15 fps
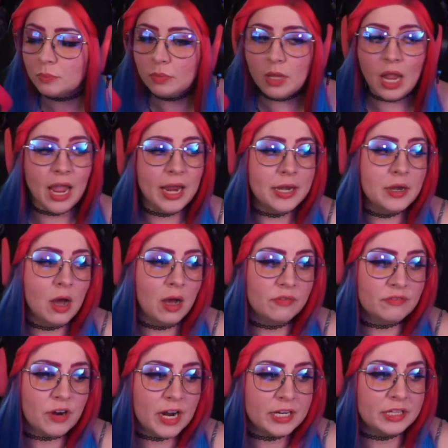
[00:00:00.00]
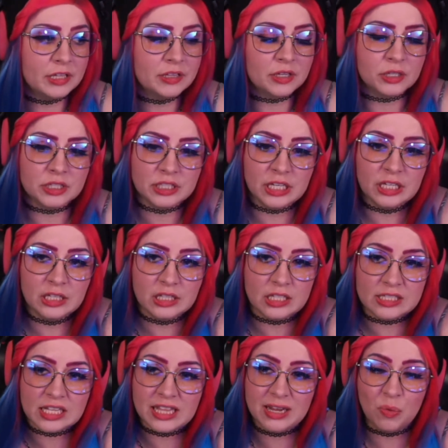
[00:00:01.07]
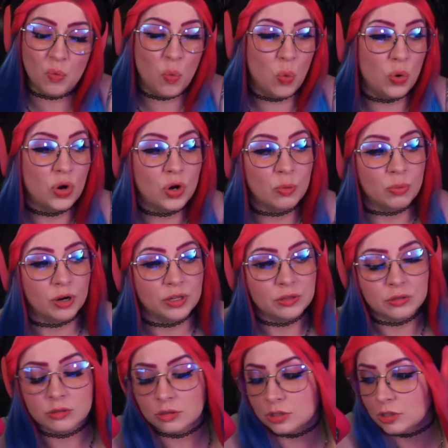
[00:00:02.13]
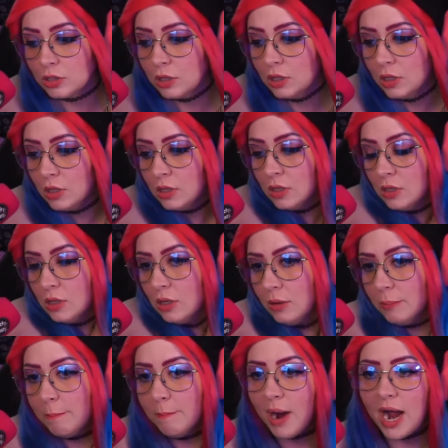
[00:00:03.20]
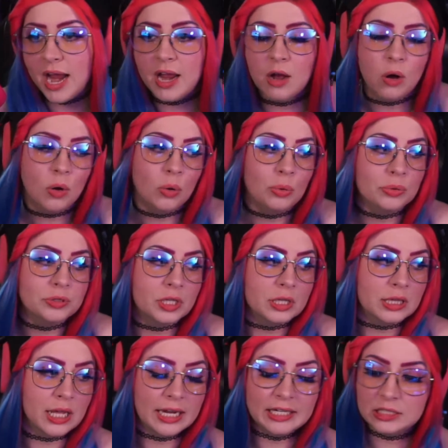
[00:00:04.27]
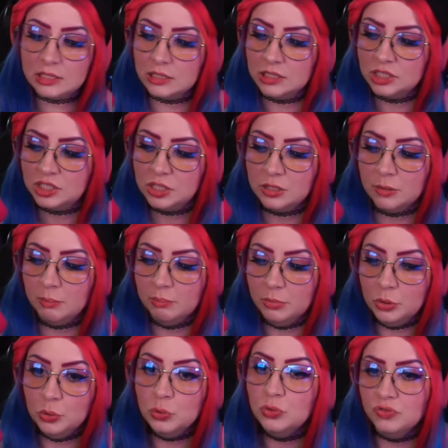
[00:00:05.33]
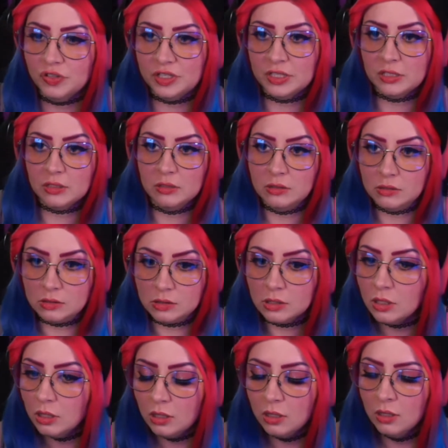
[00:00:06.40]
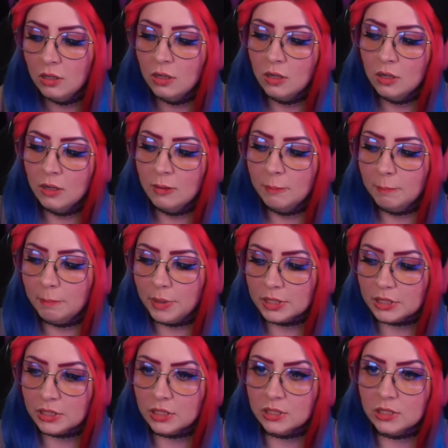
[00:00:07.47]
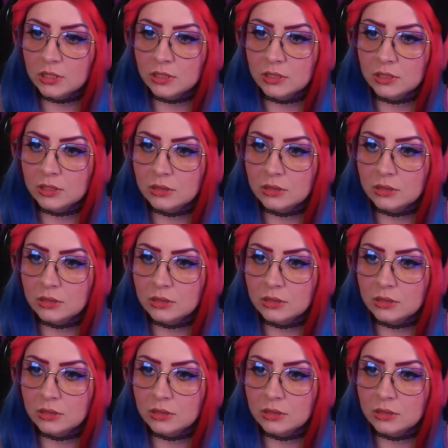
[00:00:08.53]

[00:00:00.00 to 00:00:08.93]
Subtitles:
and not Friday the 13th, because I think Warner Brothers might hold the license to the movies, but the